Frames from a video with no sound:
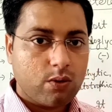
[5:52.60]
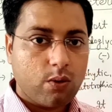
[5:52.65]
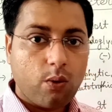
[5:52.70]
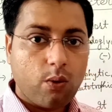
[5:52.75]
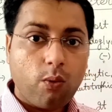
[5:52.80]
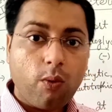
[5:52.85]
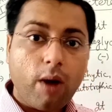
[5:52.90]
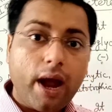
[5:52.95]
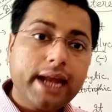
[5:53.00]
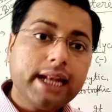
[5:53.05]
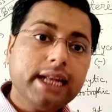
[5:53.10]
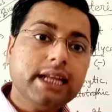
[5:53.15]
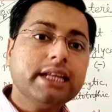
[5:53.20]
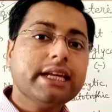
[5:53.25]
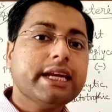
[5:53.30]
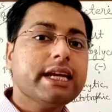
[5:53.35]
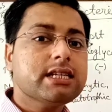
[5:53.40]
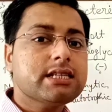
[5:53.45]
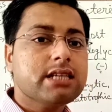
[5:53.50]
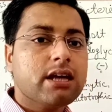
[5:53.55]
While in
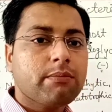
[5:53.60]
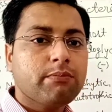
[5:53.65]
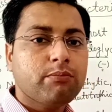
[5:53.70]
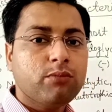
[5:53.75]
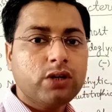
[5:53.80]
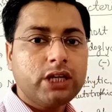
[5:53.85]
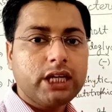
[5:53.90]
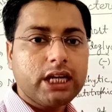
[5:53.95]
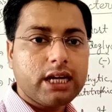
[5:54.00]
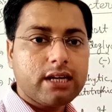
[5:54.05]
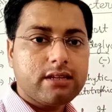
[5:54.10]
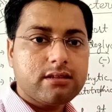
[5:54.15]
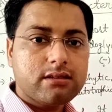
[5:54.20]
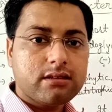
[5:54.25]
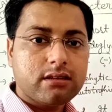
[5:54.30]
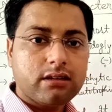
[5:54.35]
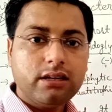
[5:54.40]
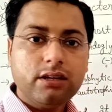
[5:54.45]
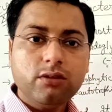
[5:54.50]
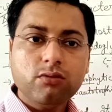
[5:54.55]
case of
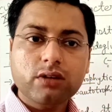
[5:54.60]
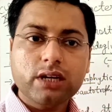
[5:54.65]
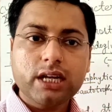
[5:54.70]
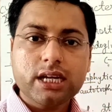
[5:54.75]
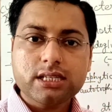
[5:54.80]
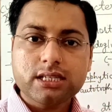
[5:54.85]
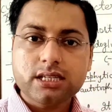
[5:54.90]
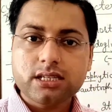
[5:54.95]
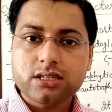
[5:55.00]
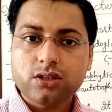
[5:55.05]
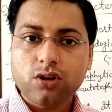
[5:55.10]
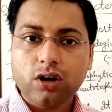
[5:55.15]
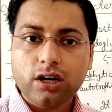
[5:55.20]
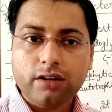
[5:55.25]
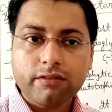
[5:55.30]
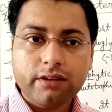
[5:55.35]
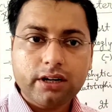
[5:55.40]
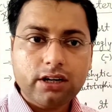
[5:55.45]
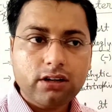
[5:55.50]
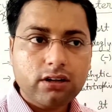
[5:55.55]
monerans, nucleus is not
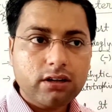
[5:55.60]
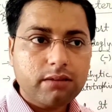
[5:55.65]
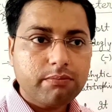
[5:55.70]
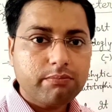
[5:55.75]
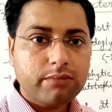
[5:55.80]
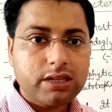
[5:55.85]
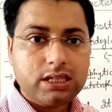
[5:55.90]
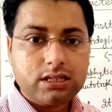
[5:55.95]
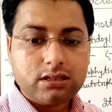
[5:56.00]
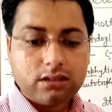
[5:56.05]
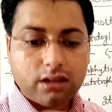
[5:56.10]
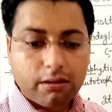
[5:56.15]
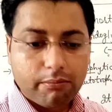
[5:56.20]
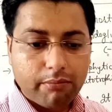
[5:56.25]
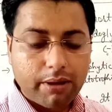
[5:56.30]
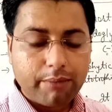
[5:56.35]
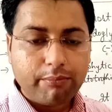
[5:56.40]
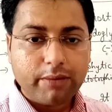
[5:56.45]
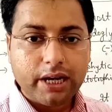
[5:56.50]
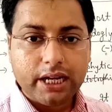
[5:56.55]
well developed, means the
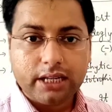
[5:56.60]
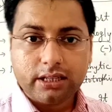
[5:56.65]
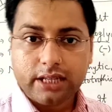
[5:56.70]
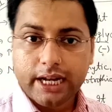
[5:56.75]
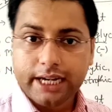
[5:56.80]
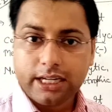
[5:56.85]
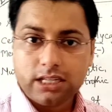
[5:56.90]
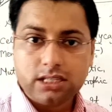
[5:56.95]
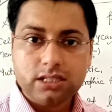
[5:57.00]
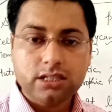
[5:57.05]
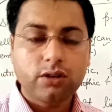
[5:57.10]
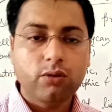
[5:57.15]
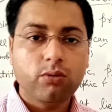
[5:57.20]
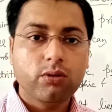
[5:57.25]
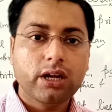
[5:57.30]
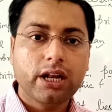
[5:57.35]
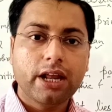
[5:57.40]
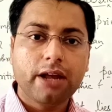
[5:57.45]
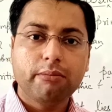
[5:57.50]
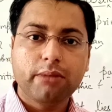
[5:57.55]
membrane, that is
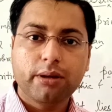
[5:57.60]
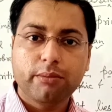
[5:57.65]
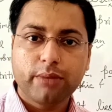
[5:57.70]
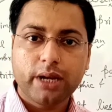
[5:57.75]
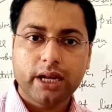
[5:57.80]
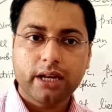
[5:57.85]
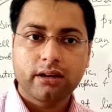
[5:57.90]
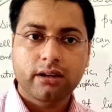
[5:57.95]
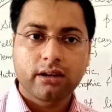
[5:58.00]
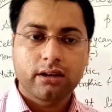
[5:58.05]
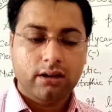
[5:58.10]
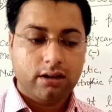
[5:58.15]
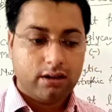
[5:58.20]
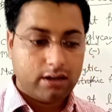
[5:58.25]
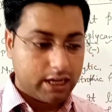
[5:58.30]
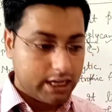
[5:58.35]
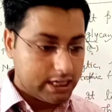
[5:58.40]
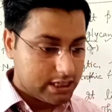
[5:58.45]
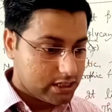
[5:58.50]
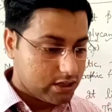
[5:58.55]
nuclear membrane,
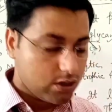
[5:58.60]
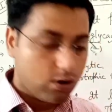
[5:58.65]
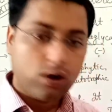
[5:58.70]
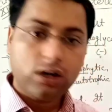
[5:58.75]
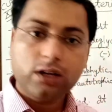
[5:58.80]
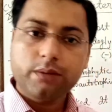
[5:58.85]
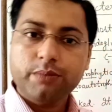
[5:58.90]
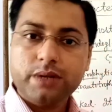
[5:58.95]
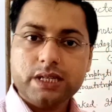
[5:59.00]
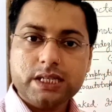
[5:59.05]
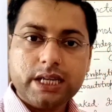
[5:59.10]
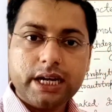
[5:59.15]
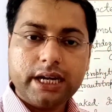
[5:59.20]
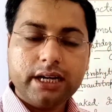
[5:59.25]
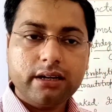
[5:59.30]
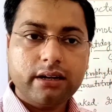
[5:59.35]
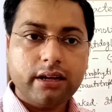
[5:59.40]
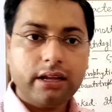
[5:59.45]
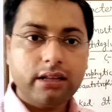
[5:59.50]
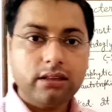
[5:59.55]
is not
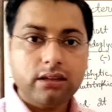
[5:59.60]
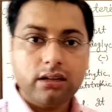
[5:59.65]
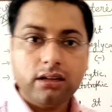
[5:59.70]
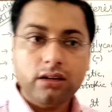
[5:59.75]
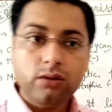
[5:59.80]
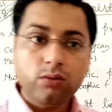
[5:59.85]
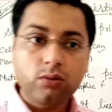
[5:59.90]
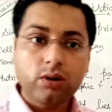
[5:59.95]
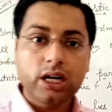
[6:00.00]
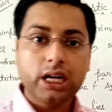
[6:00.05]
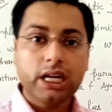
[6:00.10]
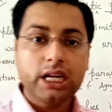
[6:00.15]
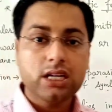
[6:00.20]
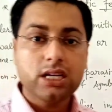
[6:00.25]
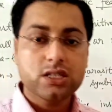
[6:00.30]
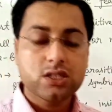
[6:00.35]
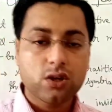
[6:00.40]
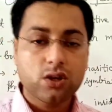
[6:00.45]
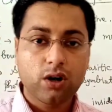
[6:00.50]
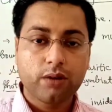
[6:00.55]
present in the
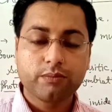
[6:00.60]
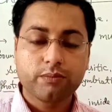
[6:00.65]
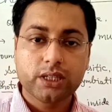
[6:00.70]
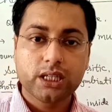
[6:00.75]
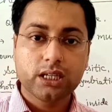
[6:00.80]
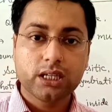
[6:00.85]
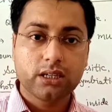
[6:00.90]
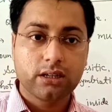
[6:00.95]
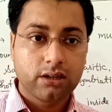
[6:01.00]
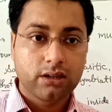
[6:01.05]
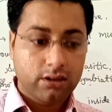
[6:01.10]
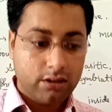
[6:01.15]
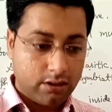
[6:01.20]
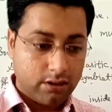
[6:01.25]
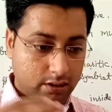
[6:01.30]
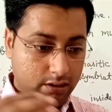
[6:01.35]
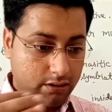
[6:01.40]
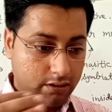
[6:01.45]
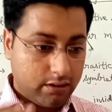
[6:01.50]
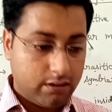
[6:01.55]
nucleus of the
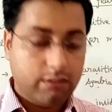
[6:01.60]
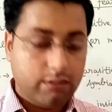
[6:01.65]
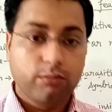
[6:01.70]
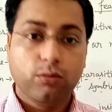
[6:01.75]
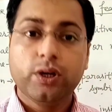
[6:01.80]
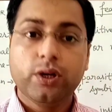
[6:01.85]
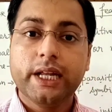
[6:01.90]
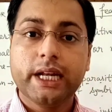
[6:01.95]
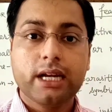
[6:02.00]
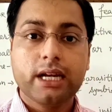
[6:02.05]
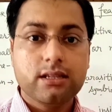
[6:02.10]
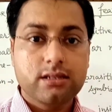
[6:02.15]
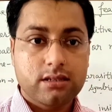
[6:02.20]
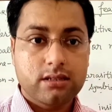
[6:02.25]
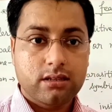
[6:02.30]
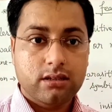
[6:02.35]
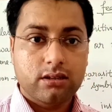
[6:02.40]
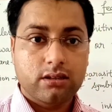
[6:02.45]
monerans.